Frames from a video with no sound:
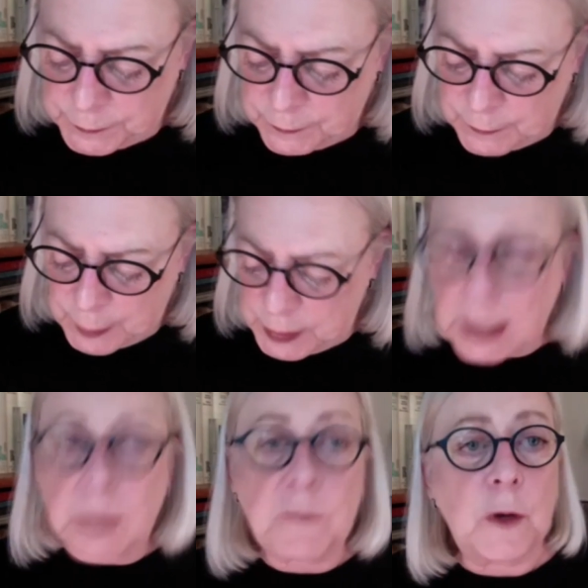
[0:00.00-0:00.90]

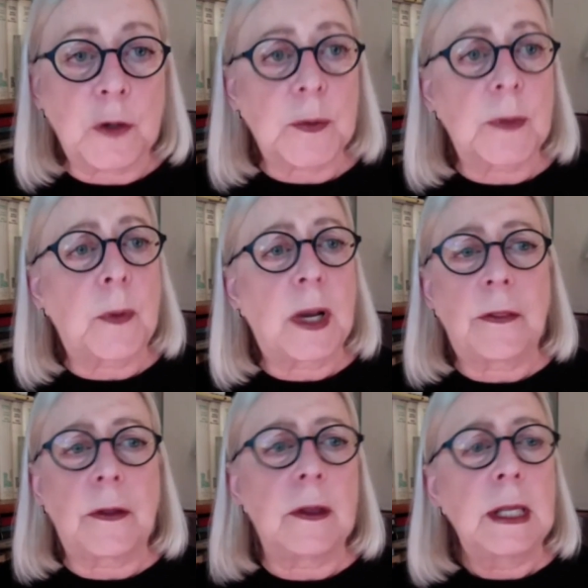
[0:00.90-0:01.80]
begin first with one of
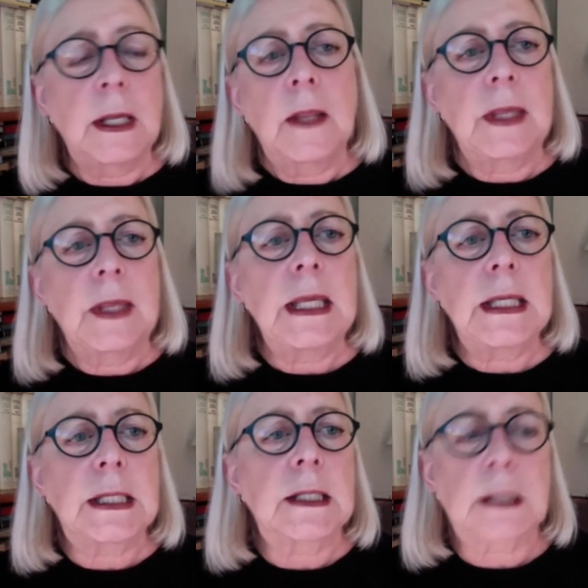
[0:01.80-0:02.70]
the
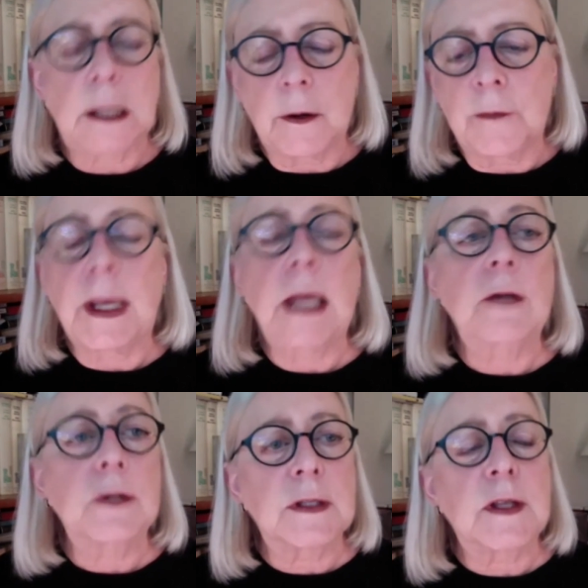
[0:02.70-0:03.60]
easiest
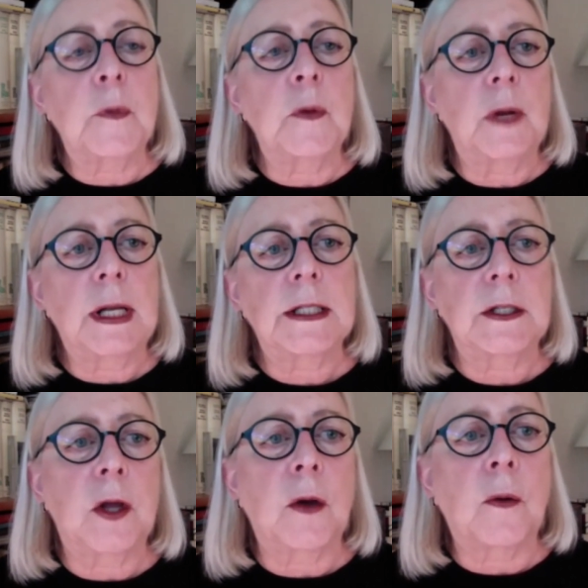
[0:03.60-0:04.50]
clarifications. Someone wanted to
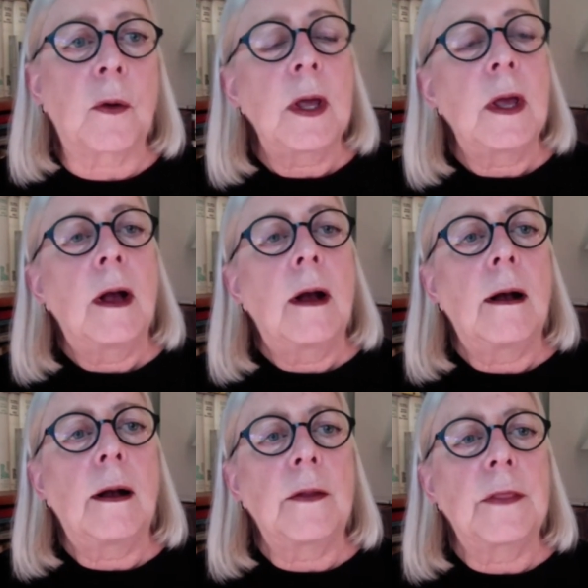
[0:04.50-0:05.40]
know
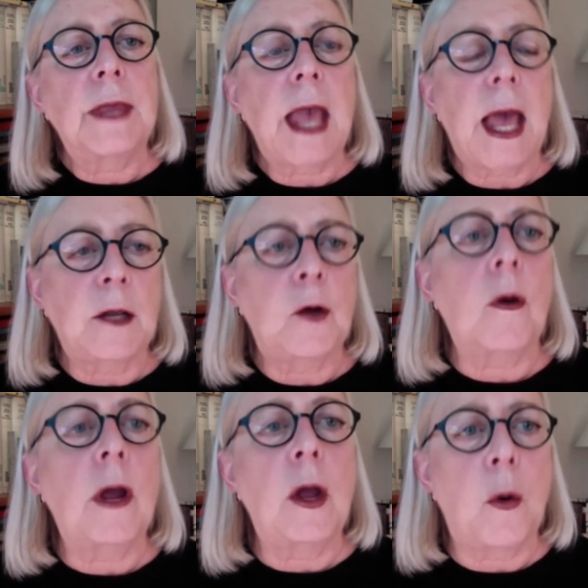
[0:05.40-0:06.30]
the
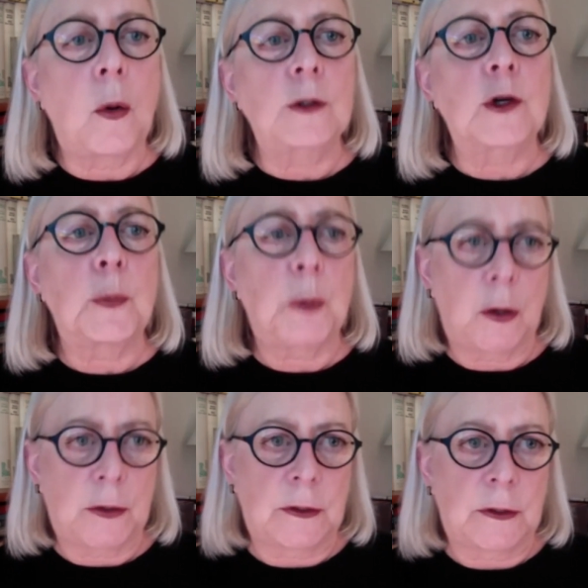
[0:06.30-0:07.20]
category older
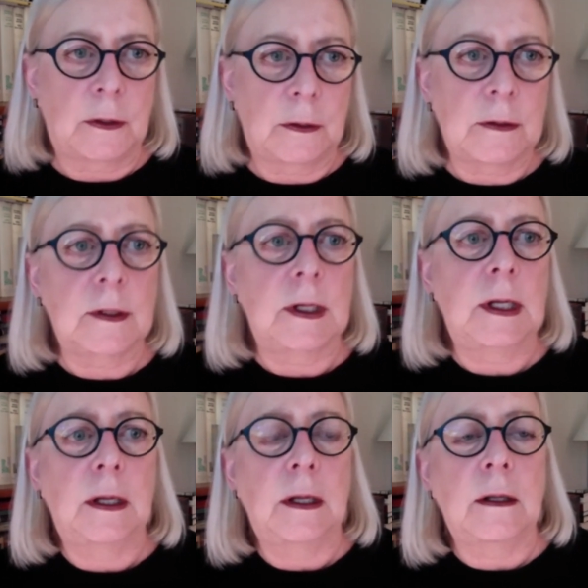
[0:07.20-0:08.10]
persons
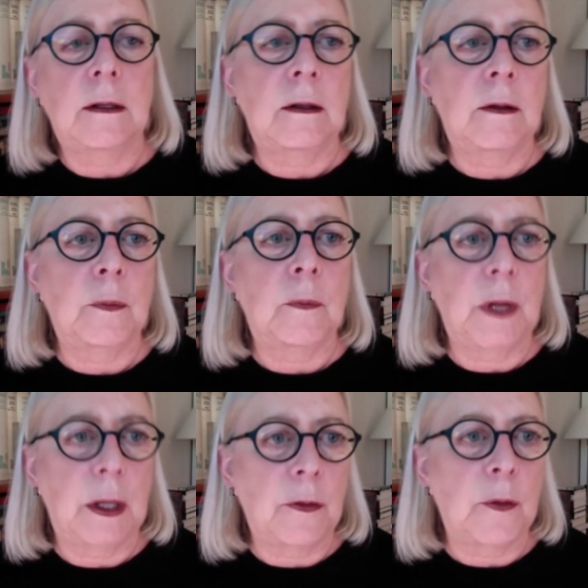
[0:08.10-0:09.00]
in
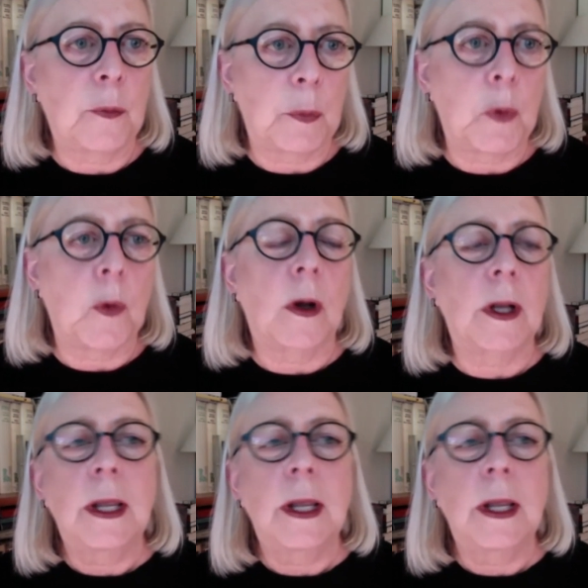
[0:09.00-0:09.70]
the report.